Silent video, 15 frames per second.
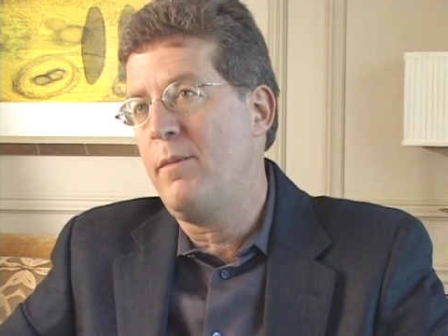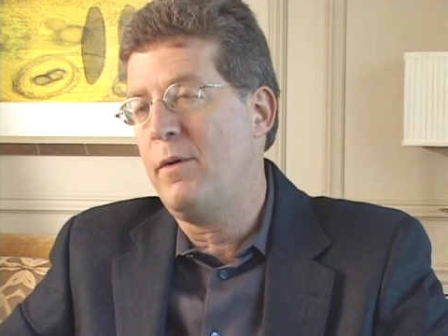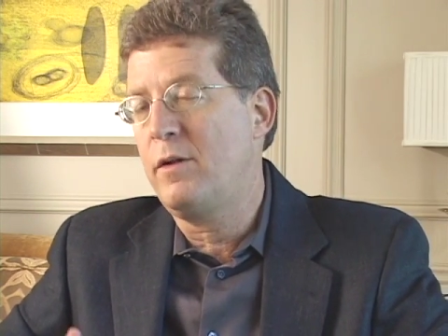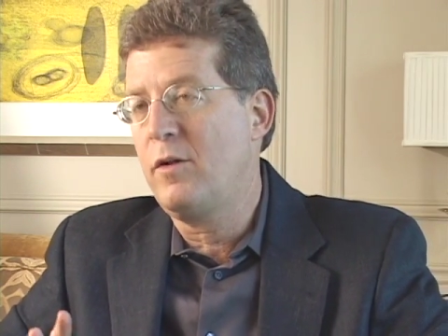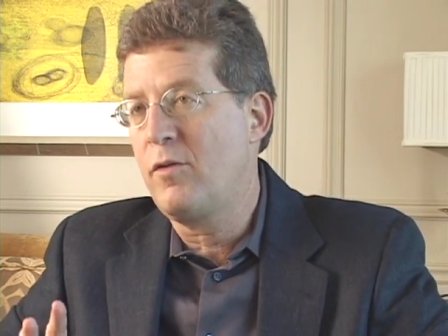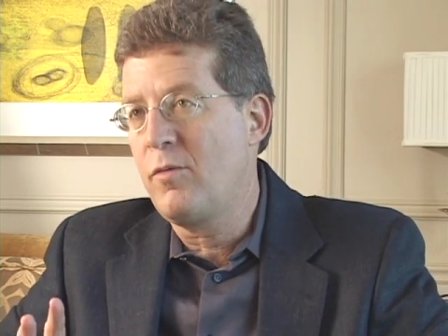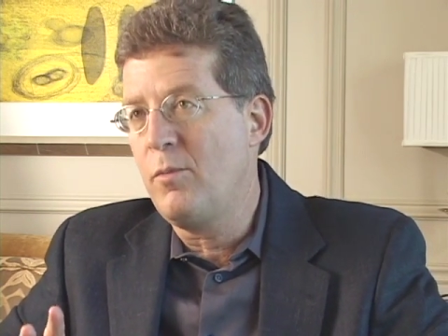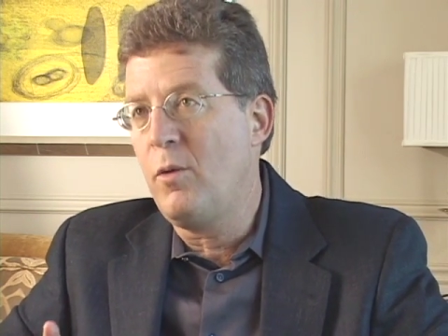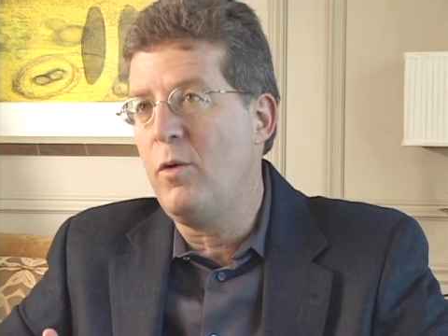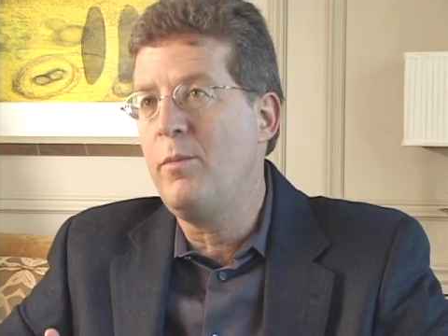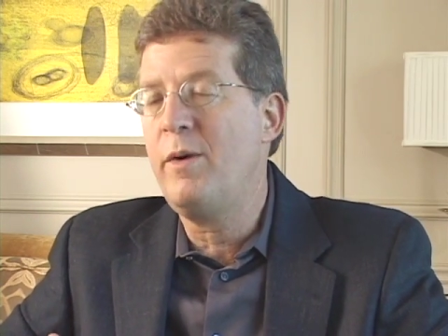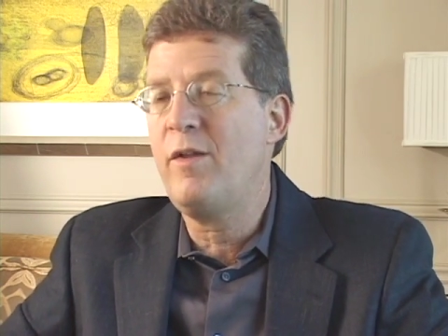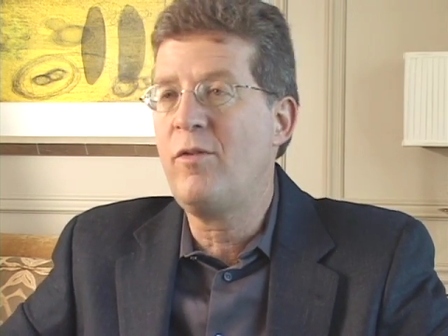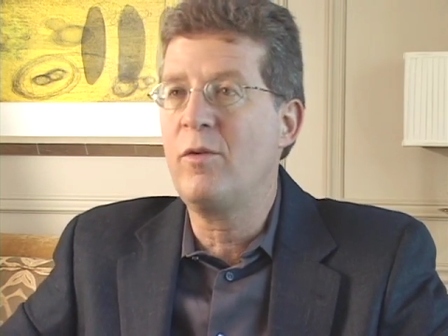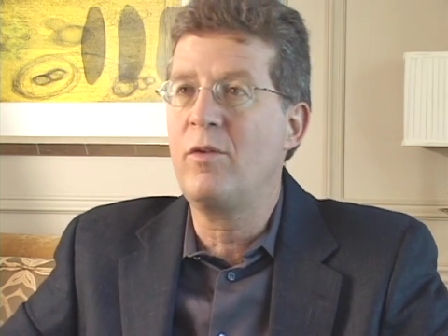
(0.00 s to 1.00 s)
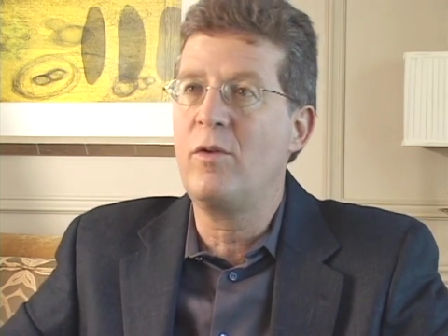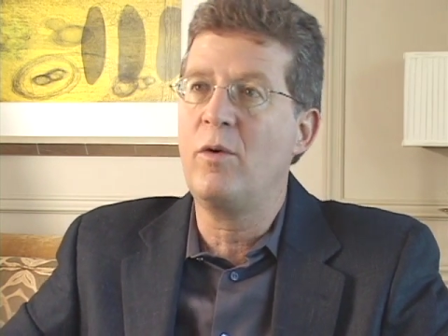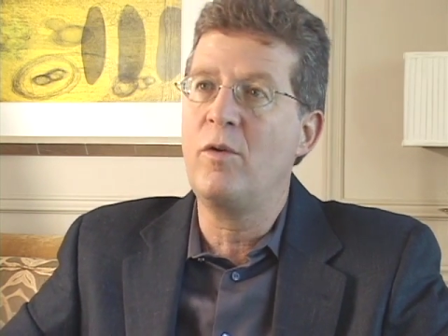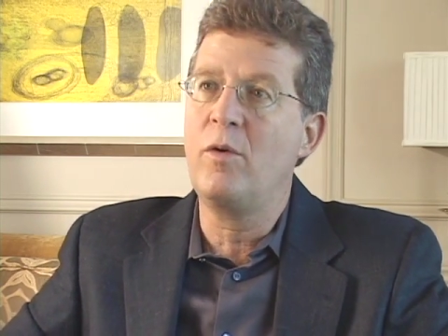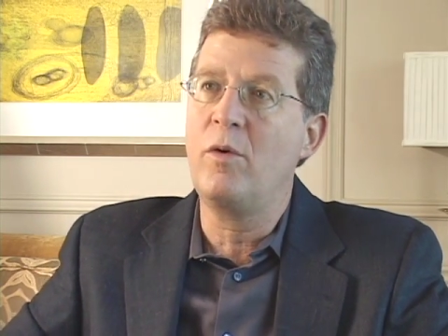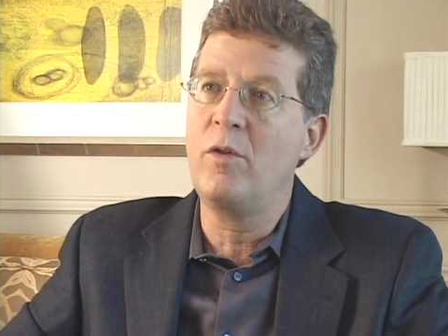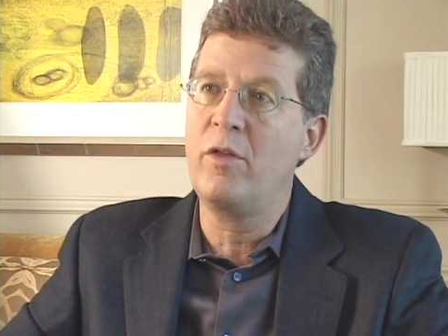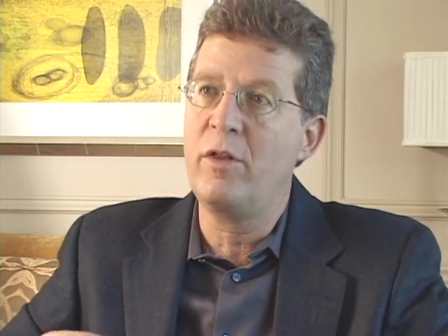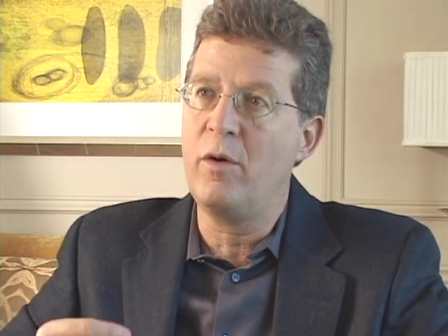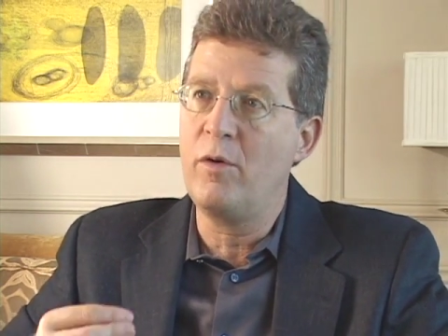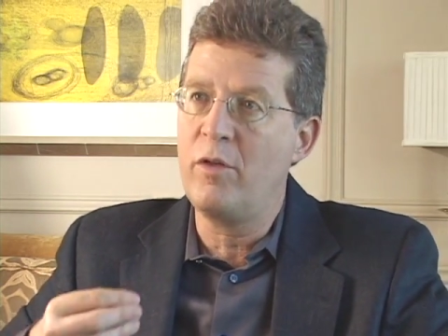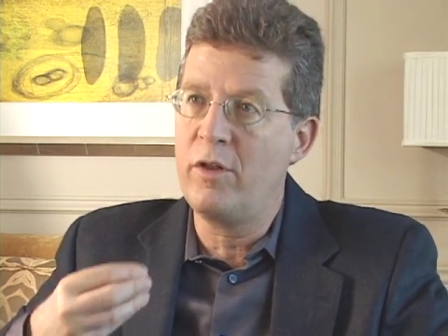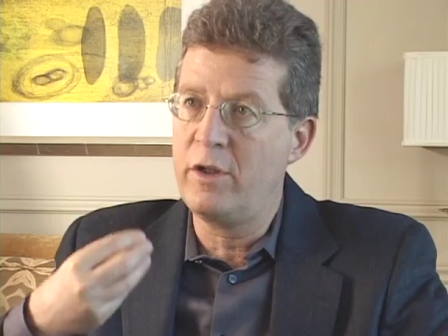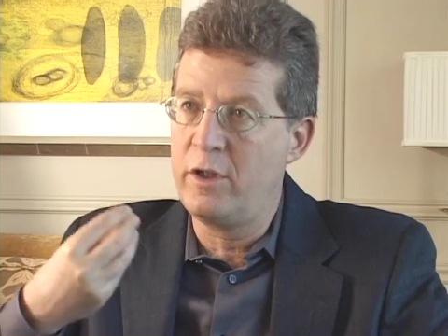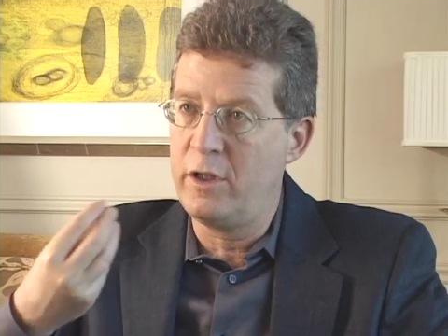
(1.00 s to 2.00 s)
but it's more based on
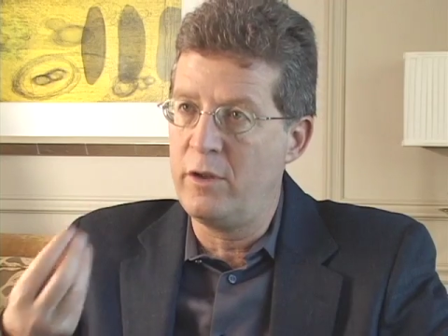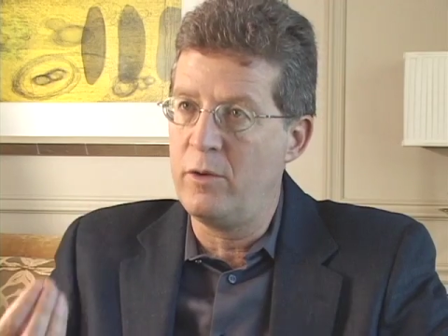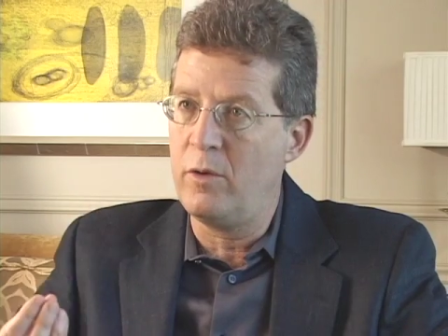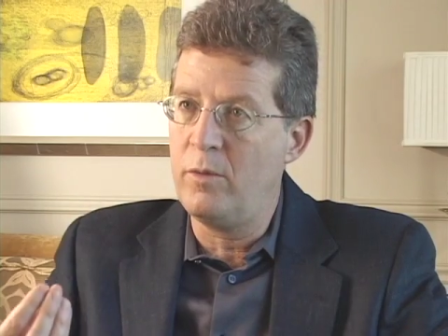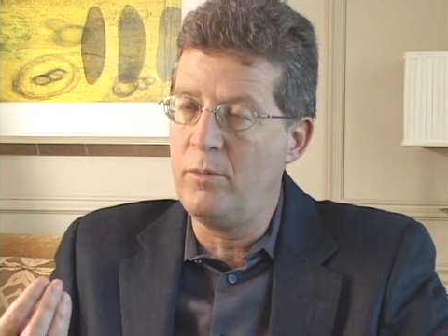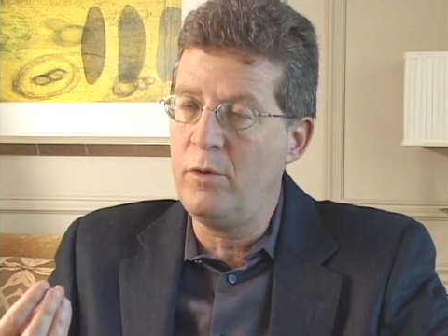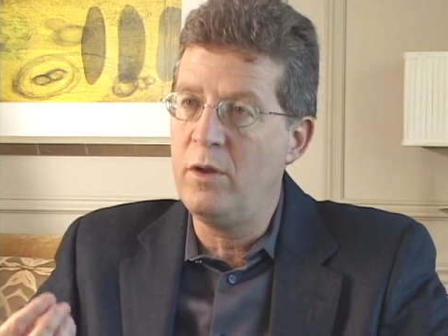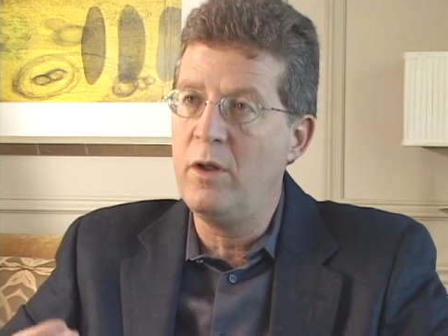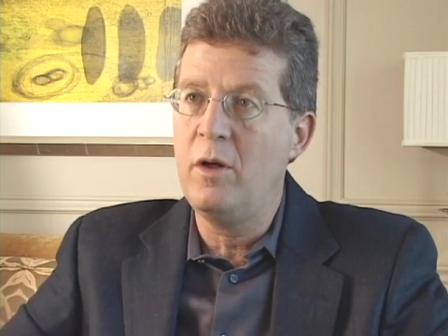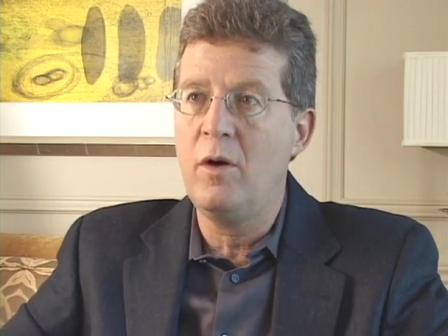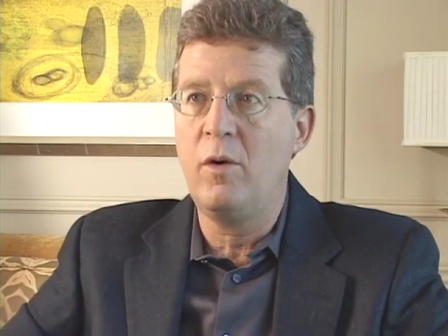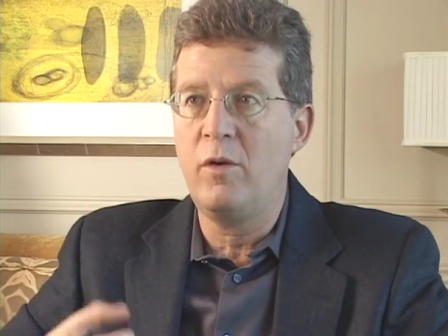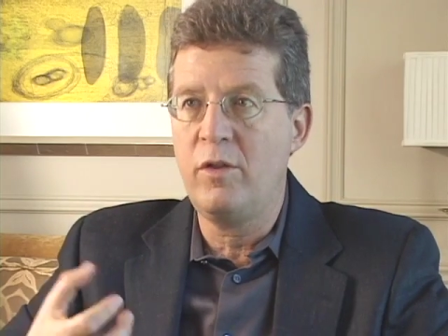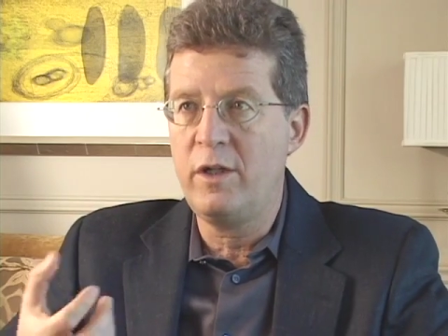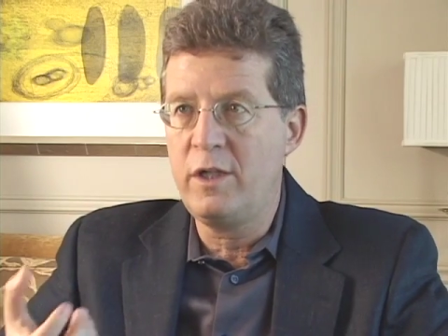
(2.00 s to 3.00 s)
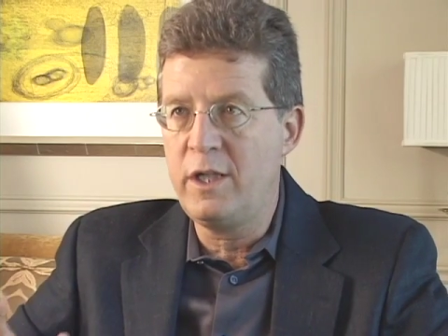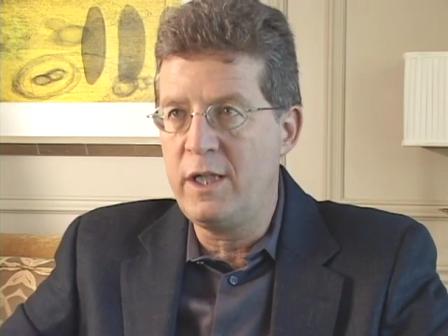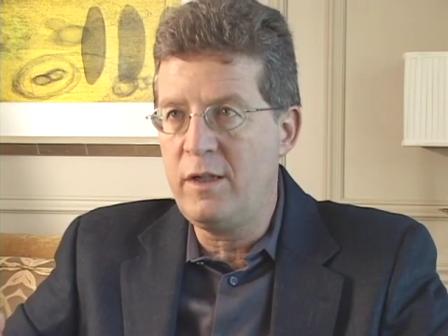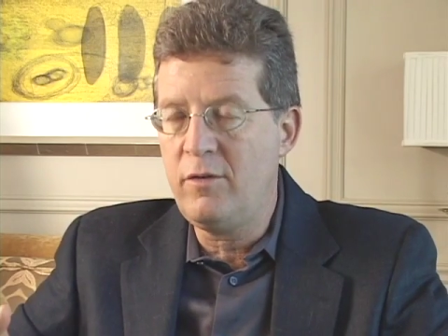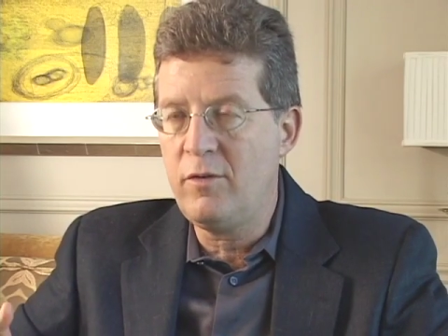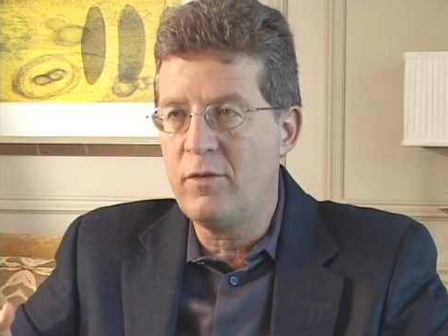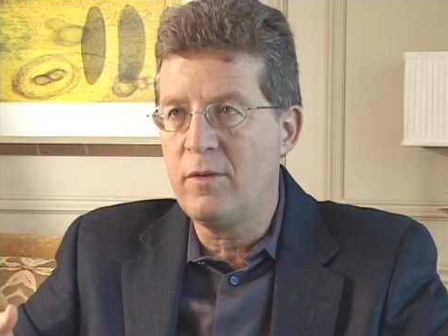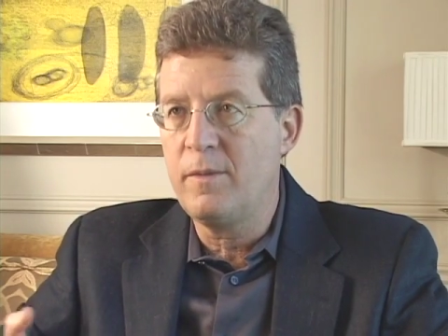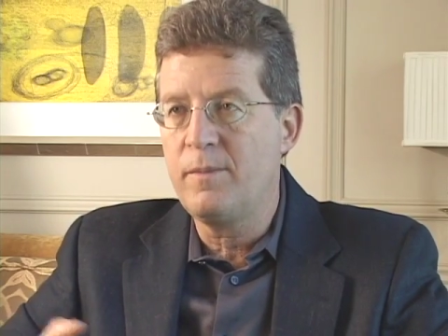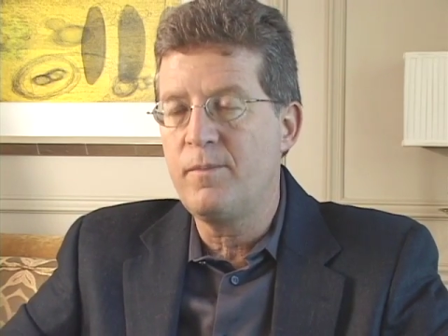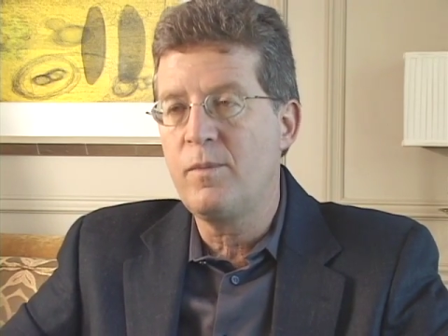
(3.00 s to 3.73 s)
the genome, on the genes.